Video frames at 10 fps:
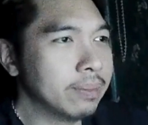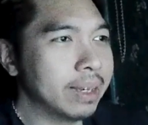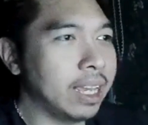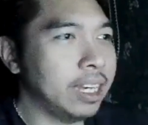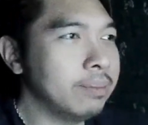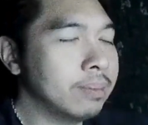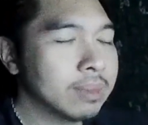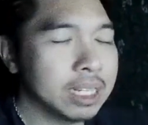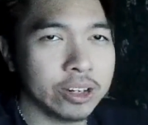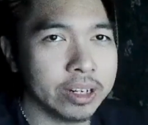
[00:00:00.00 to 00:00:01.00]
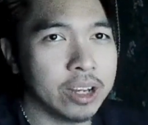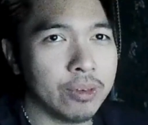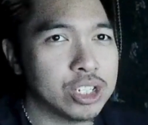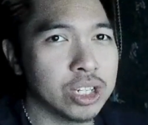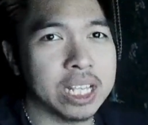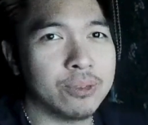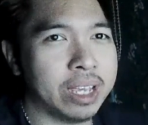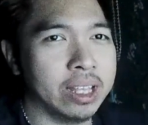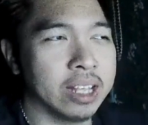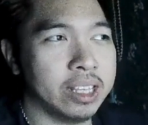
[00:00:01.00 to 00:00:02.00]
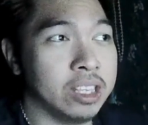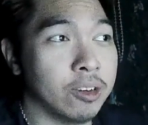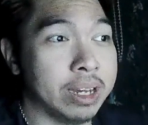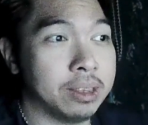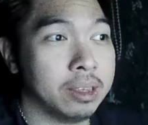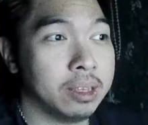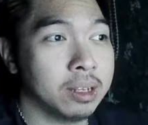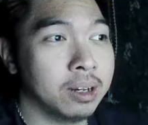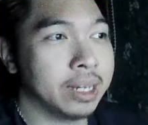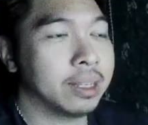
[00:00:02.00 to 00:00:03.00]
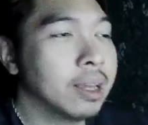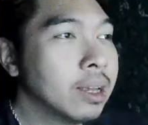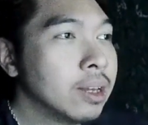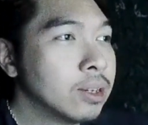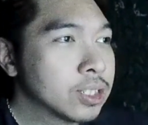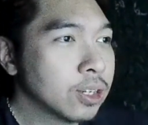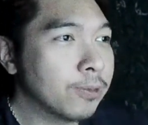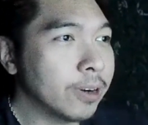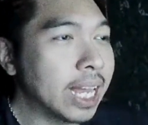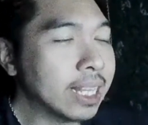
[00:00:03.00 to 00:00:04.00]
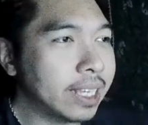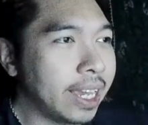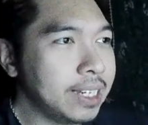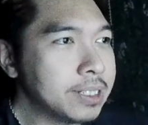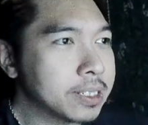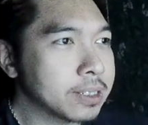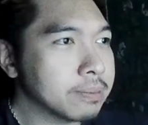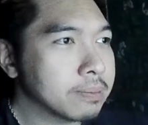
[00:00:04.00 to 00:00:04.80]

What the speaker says: became a certain equation that we cannot integrate. All right. So for that case,